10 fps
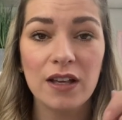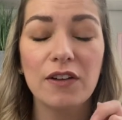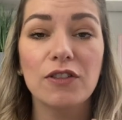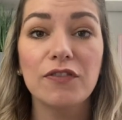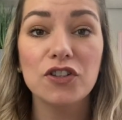
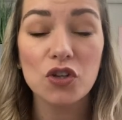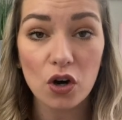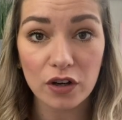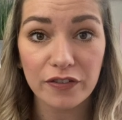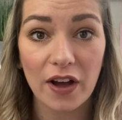If the
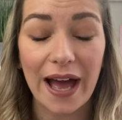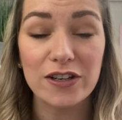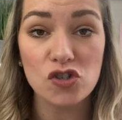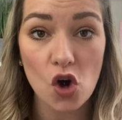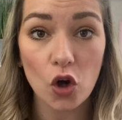photographer
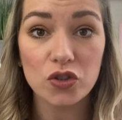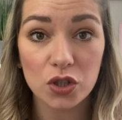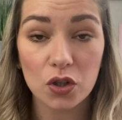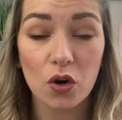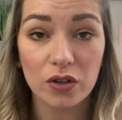had not
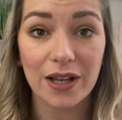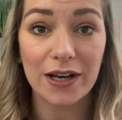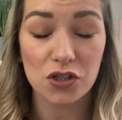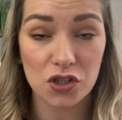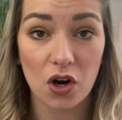got
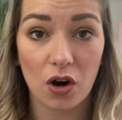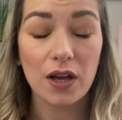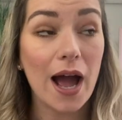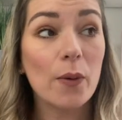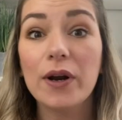that
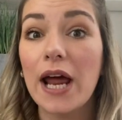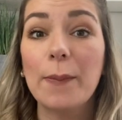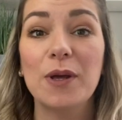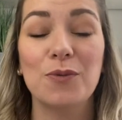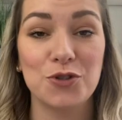shot, how
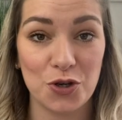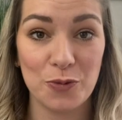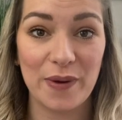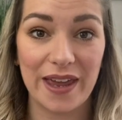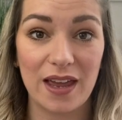unhappy would
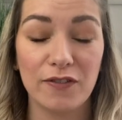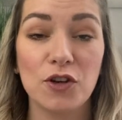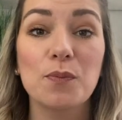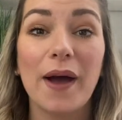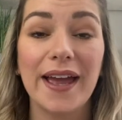you be if
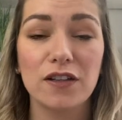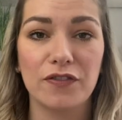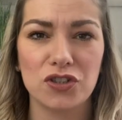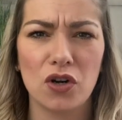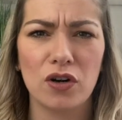you'd paid a
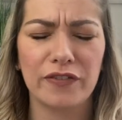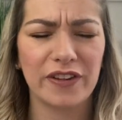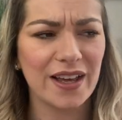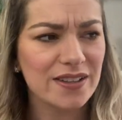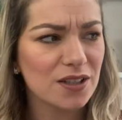photographer?
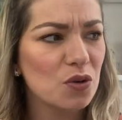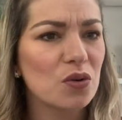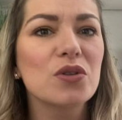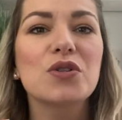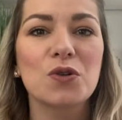That is a
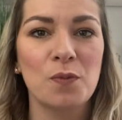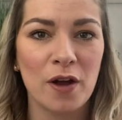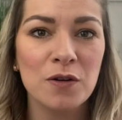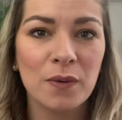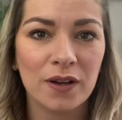crucial
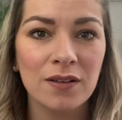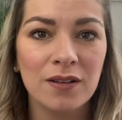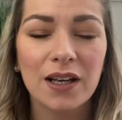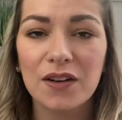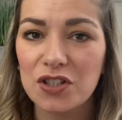moment.
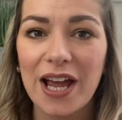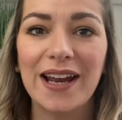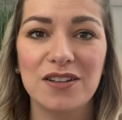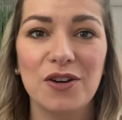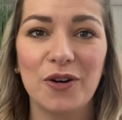And if she
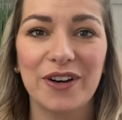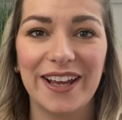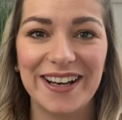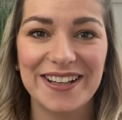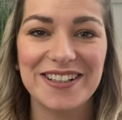hadn't got
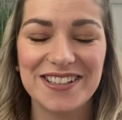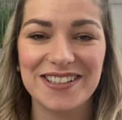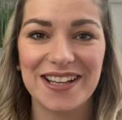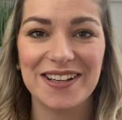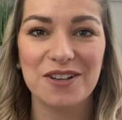it and it
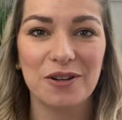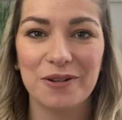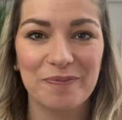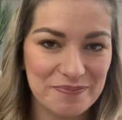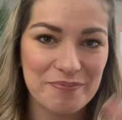instead got
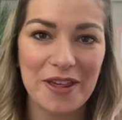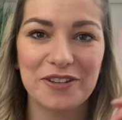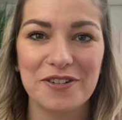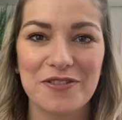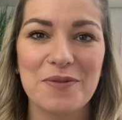the
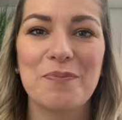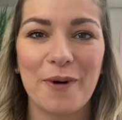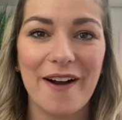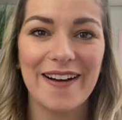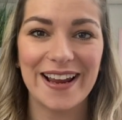mother of the
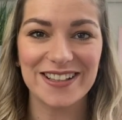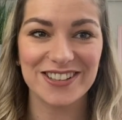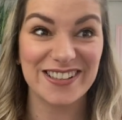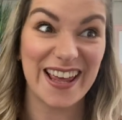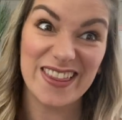bride
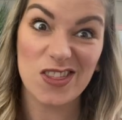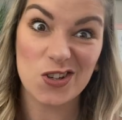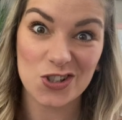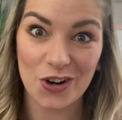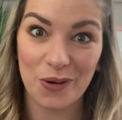just in the
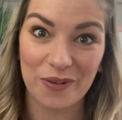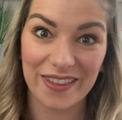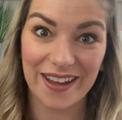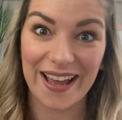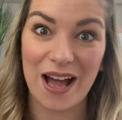shot with
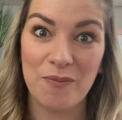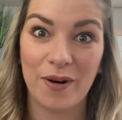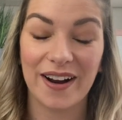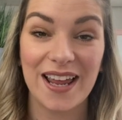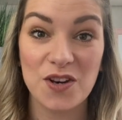her
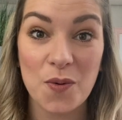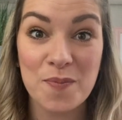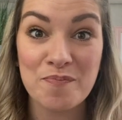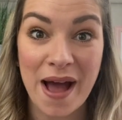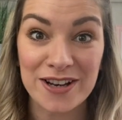camera, can you
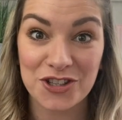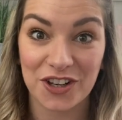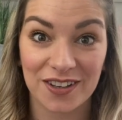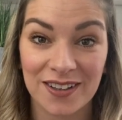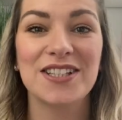
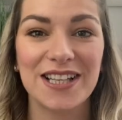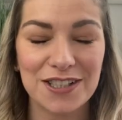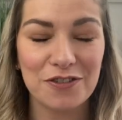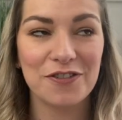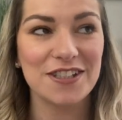imagine? She's had
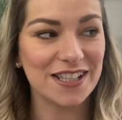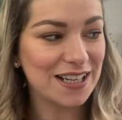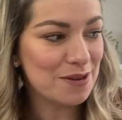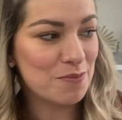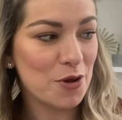to
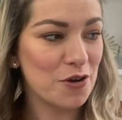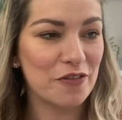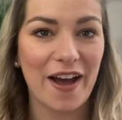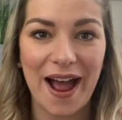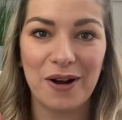physically move
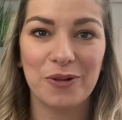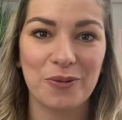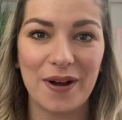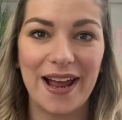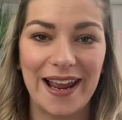her out the
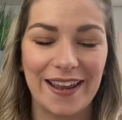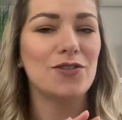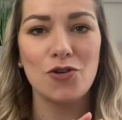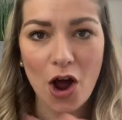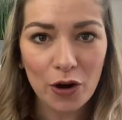way.
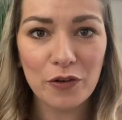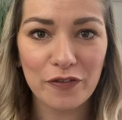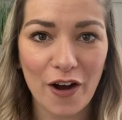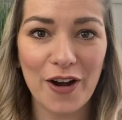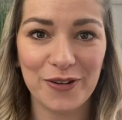No
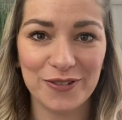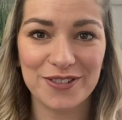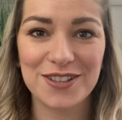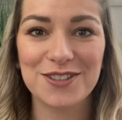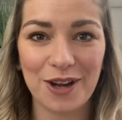
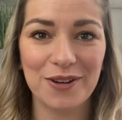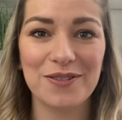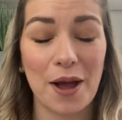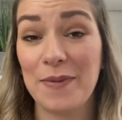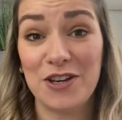phones.
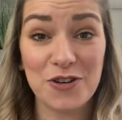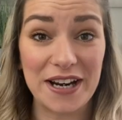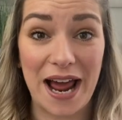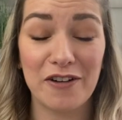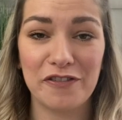You
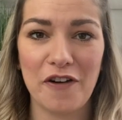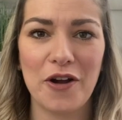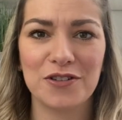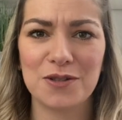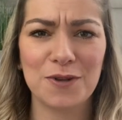can have
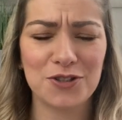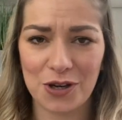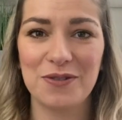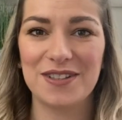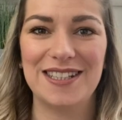phones, but
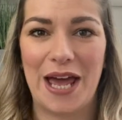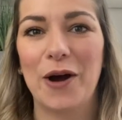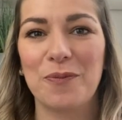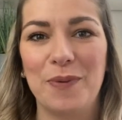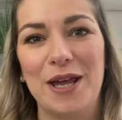don't
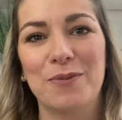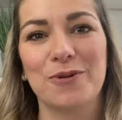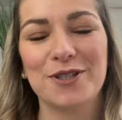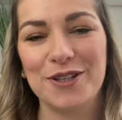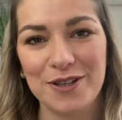tell people
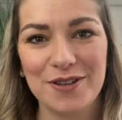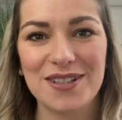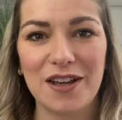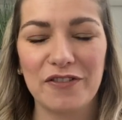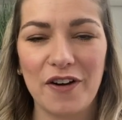to use
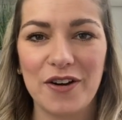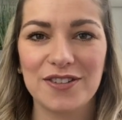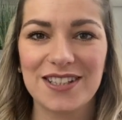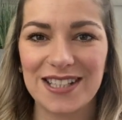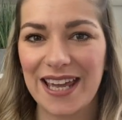their
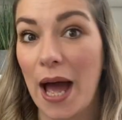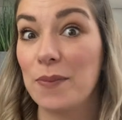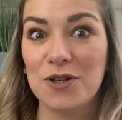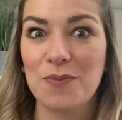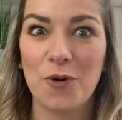phones to
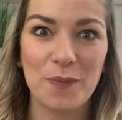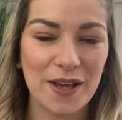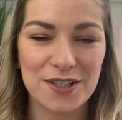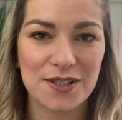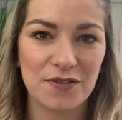capture more
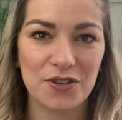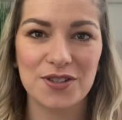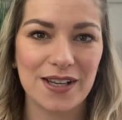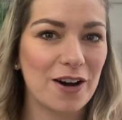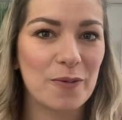pictures of your
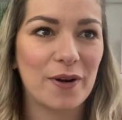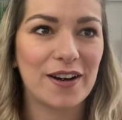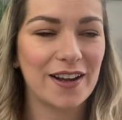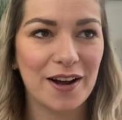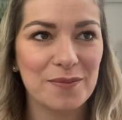
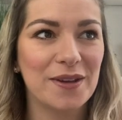ceremony. I